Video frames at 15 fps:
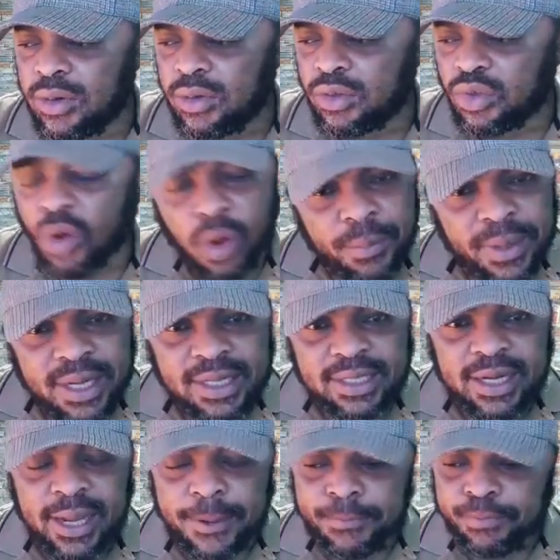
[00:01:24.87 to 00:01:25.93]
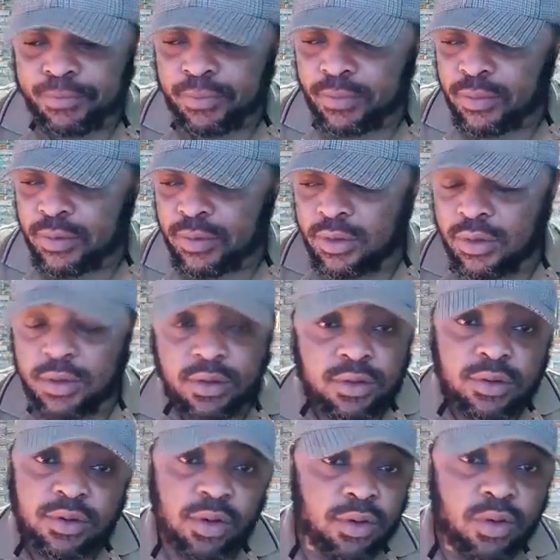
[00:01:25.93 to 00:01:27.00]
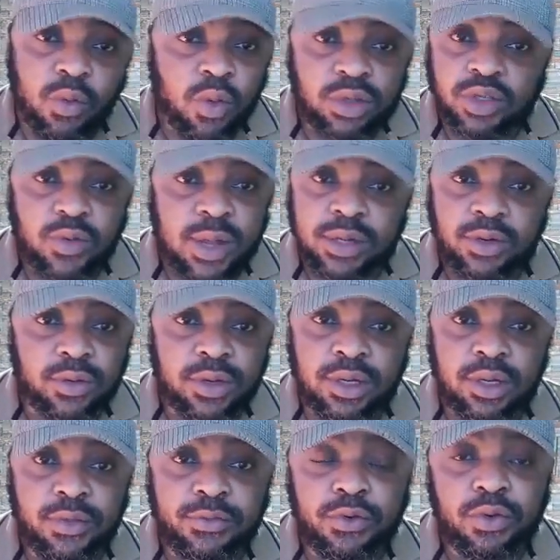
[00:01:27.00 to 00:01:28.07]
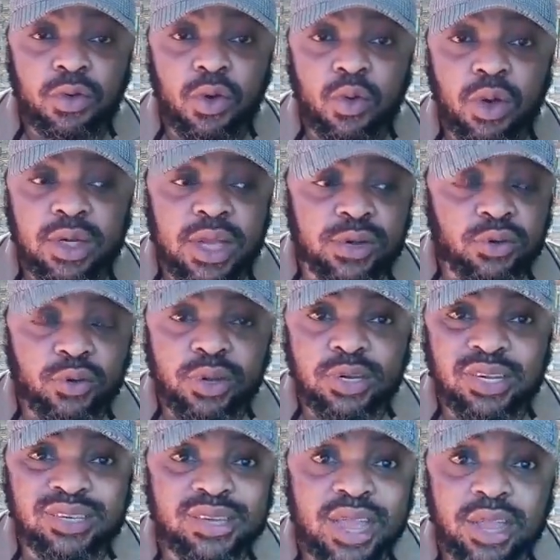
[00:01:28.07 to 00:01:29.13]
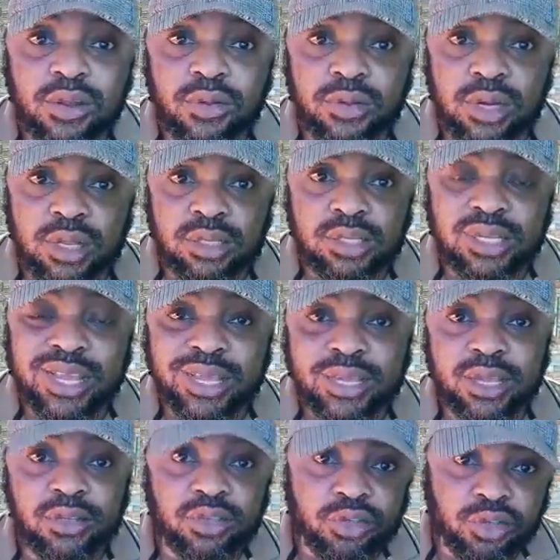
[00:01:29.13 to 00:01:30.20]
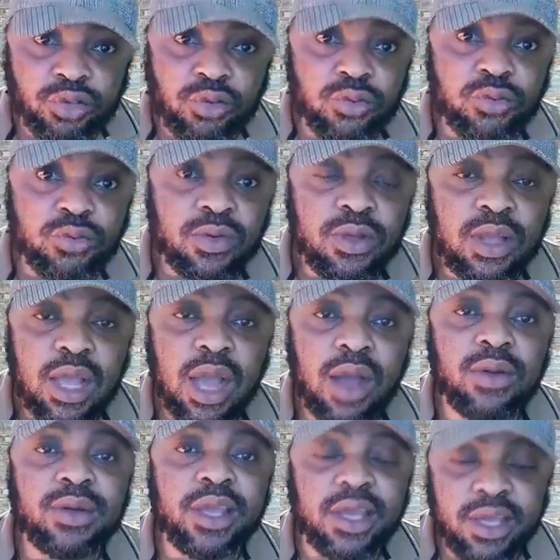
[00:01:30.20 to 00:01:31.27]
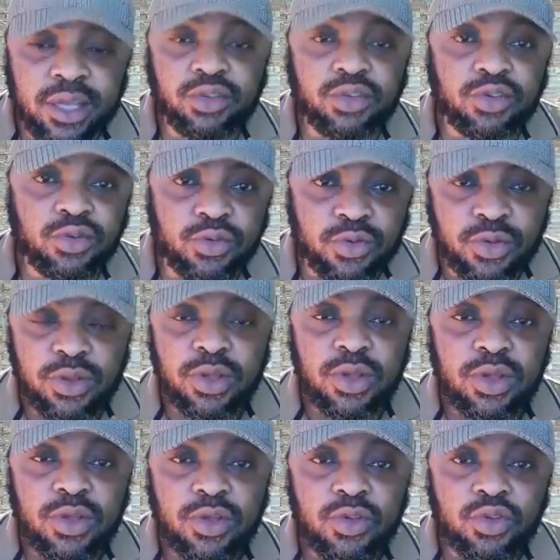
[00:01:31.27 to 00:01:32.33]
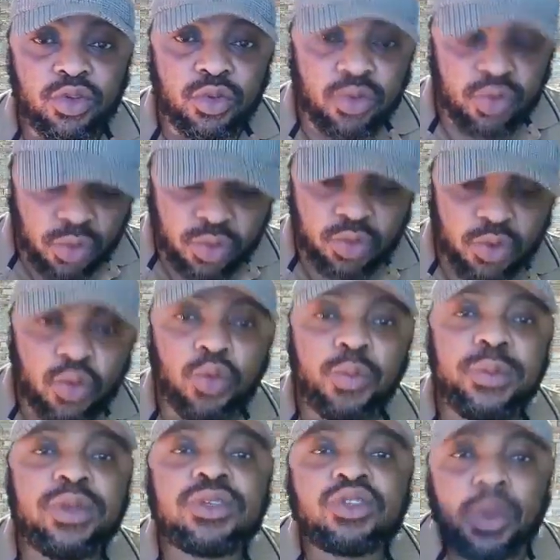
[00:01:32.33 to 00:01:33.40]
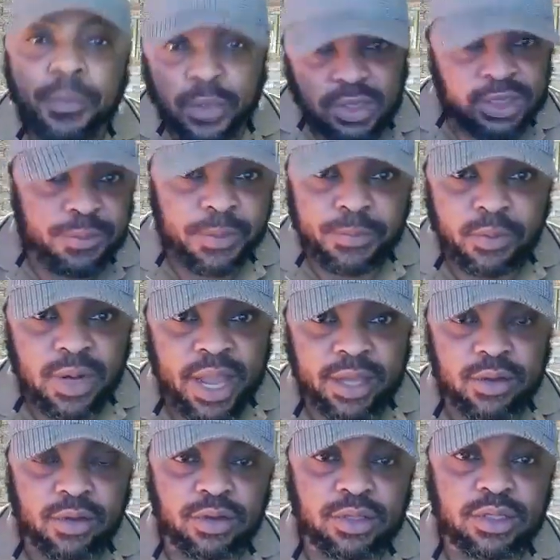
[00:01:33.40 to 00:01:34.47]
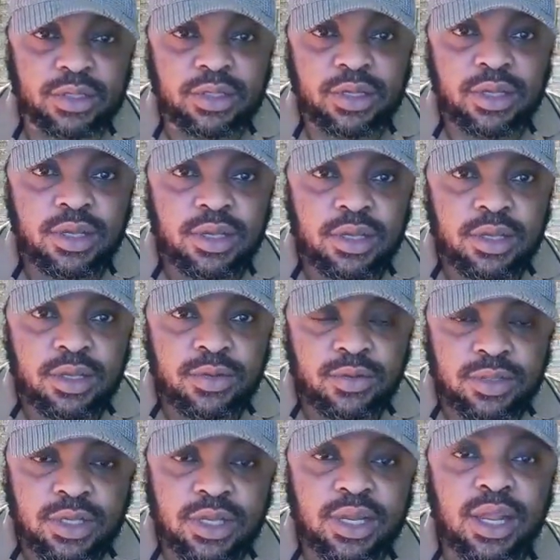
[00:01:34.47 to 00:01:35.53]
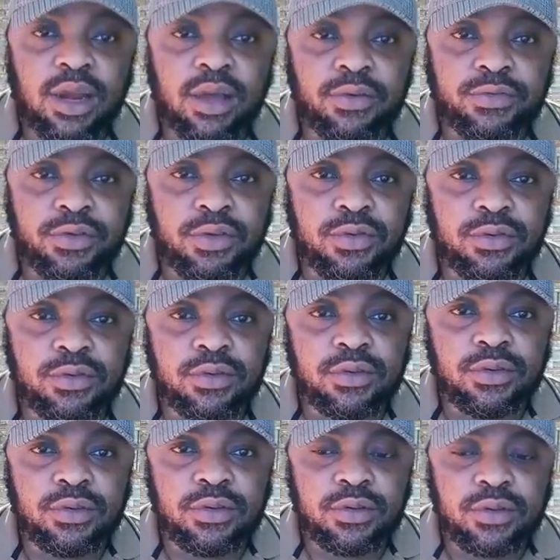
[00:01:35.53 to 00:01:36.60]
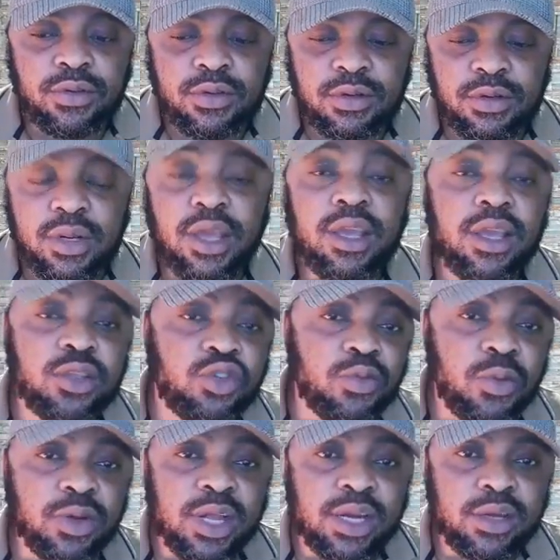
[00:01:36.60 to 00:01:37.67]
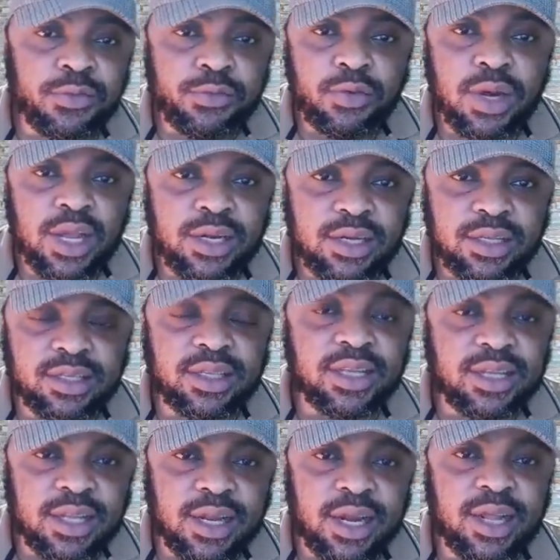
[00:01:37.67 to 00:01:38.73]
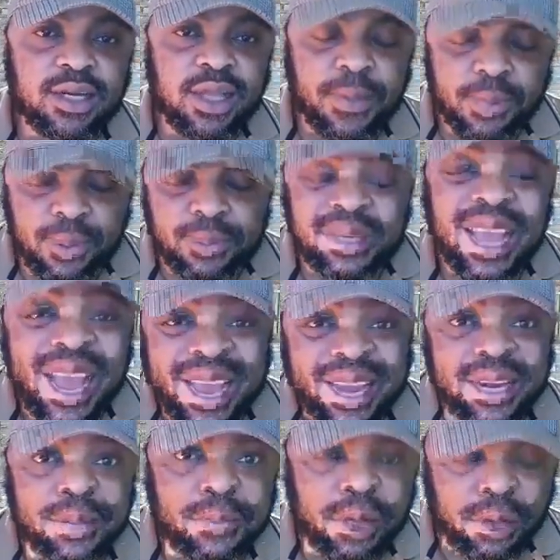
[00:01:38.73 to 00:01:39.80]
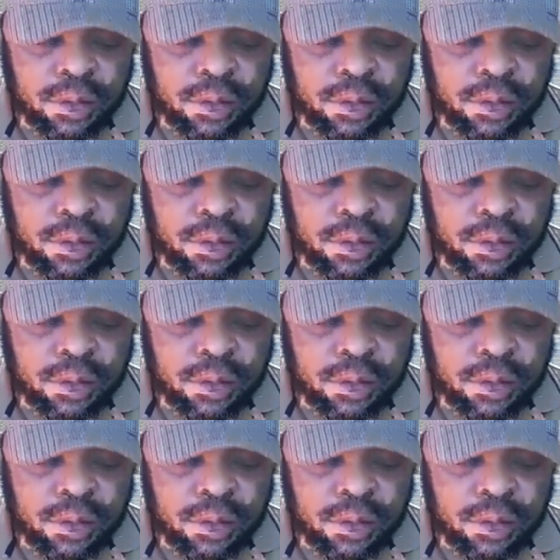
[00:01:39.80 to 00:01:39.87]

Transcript: troubling them. You don't know what you are doing. If you know what they are doing in dark corners against you, how they hate you, you will be supporting people like us. You think they love you? They hate you more than the Fulanis they declare their enemy,